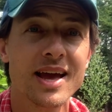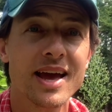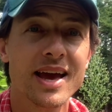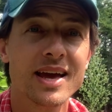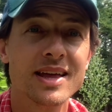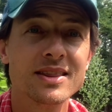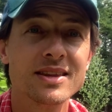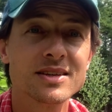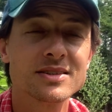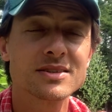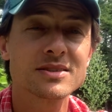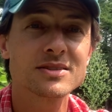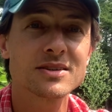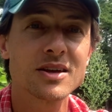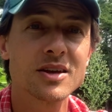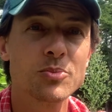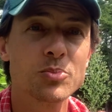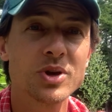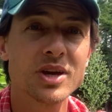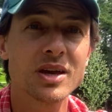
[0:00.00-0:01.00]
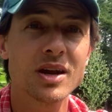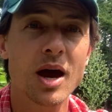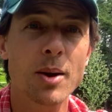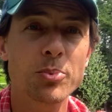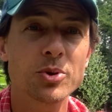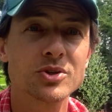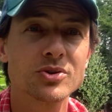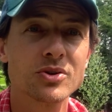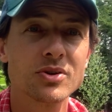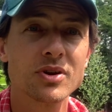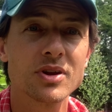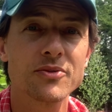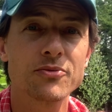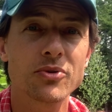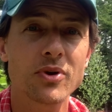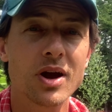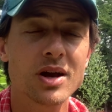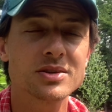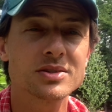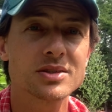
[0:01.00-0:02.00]
And this is going to be an opportunity
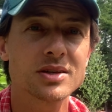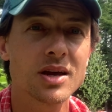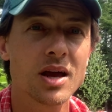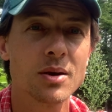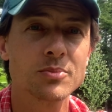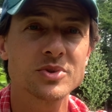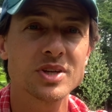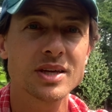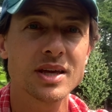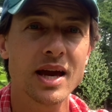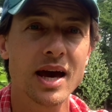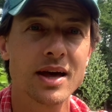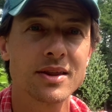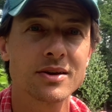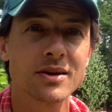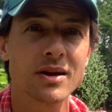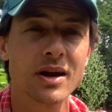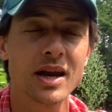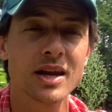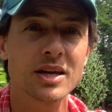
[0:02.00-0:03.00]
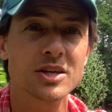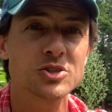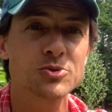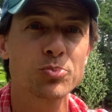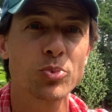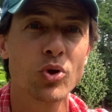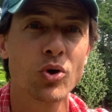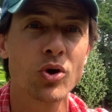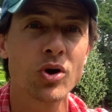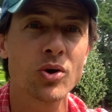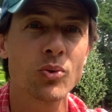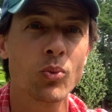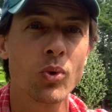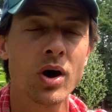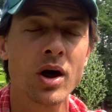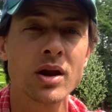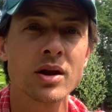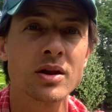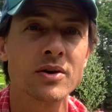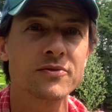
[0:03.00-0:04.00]
for us to come together and explore
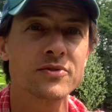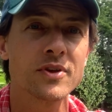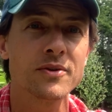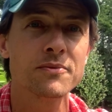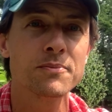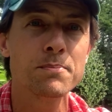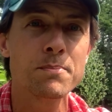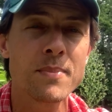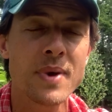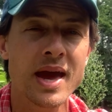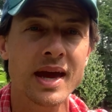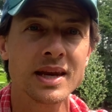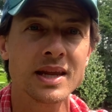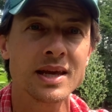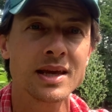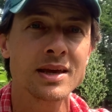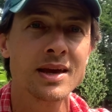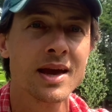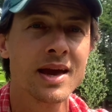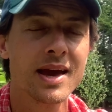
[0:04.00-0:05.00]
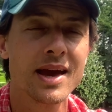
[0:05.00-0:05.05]
one of the many